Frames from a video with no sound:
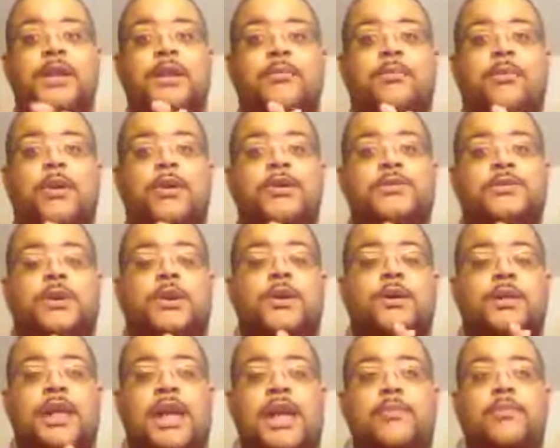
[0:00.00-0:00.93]
merge with
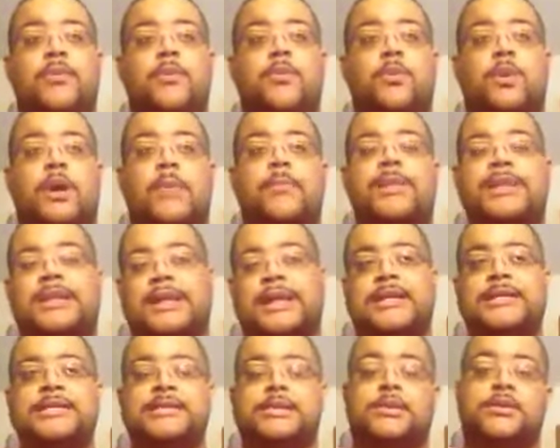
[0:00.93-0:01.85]
her label,
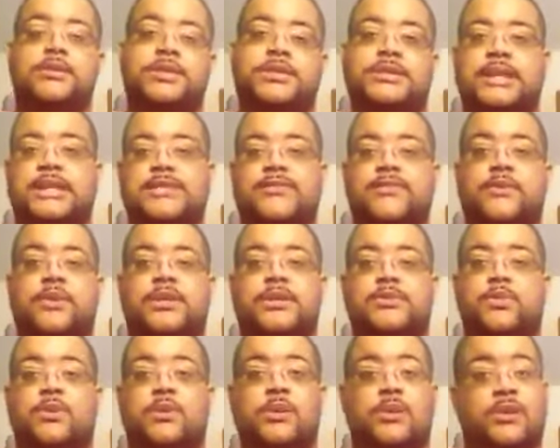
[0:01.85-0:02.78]
OnePlus. So just in case you guys
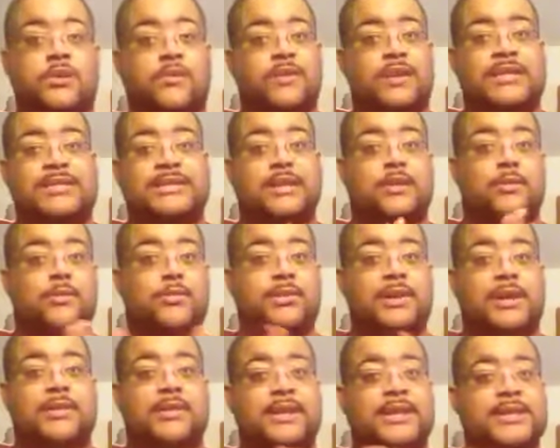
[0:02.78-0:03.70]
are wondering, hopefully I said it,
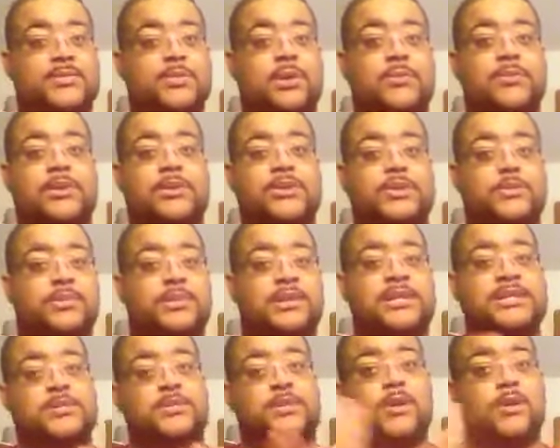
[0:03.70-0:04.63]
I think it's OnePlus or
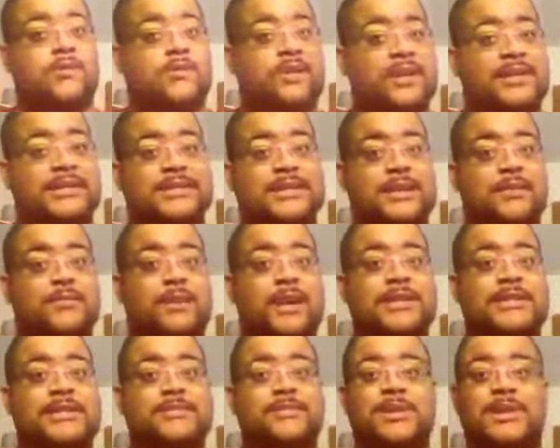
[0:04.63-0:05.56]
Plus One. Hopefully I said it
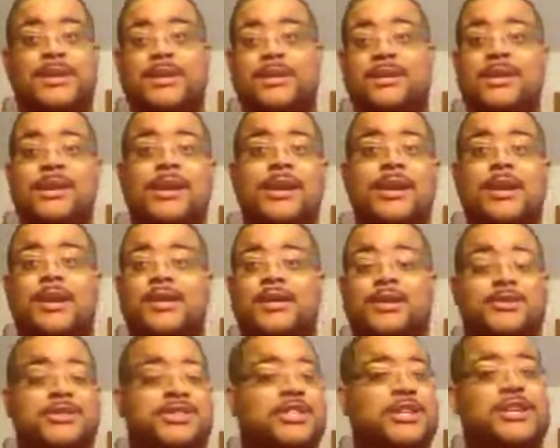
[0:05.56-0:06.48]
right, Tamia.
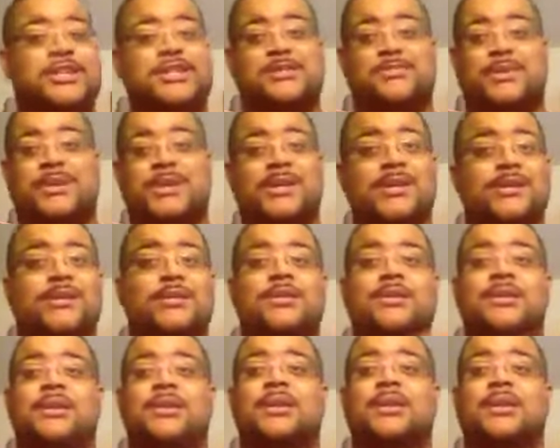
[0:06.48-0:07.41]
Don't judge me.
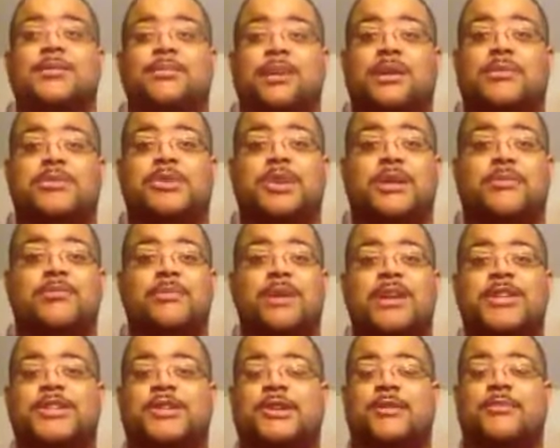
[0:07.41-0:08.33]
But I'm trying to
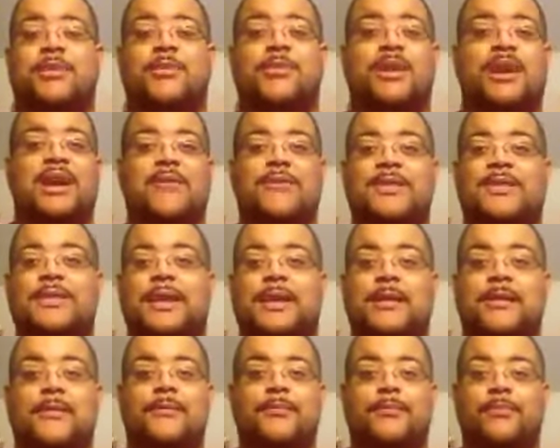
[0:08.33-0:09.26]
make sure I remember
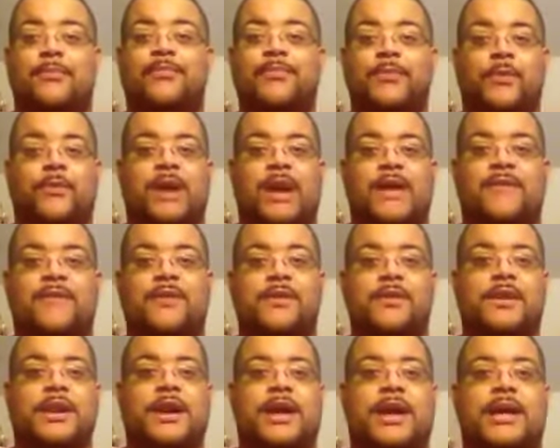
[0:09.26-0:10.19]
everything right for
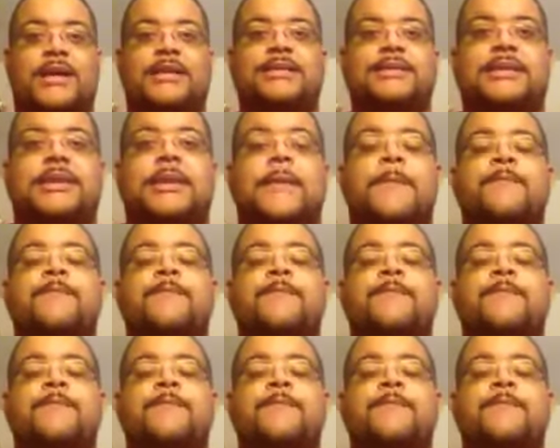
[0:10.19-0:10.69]
you guys.